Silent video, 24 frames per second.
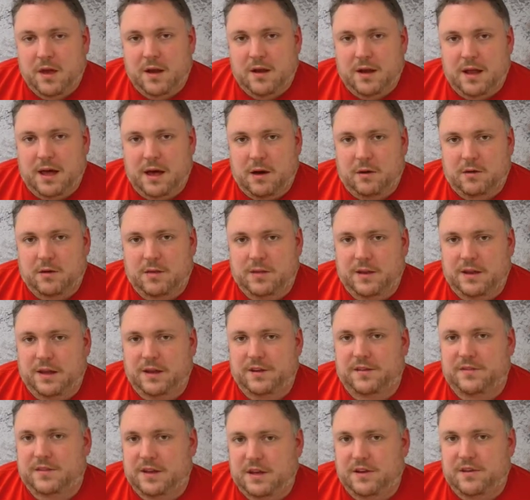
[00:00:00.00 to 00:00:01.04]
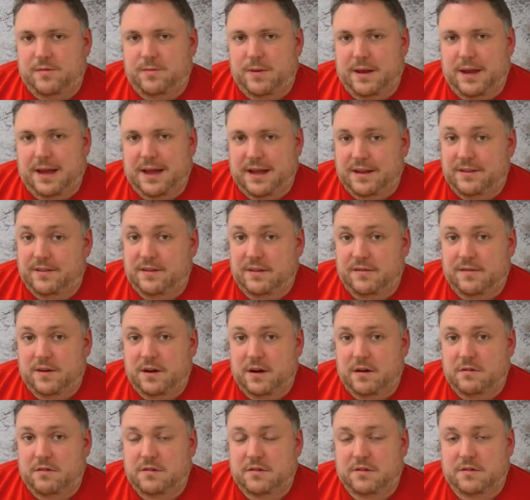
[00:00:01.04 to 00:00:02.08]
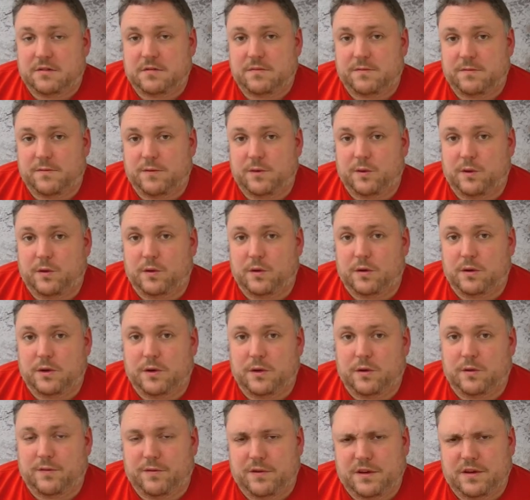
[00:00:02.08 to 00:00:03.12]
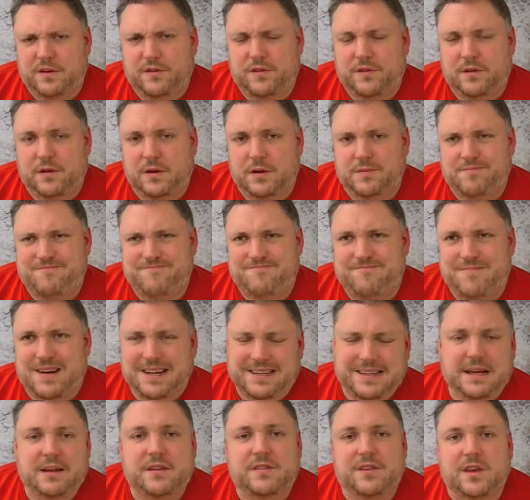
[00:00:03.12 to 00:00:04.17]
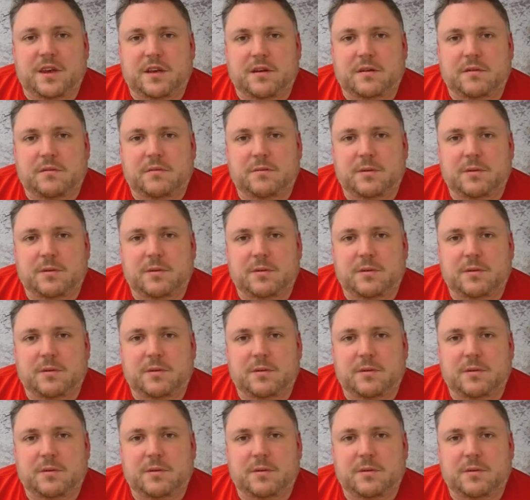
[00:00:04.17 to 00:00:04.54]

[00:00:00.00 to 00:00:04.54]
Now, could the next stage be antivirus for your fridge? Um, I doubt it.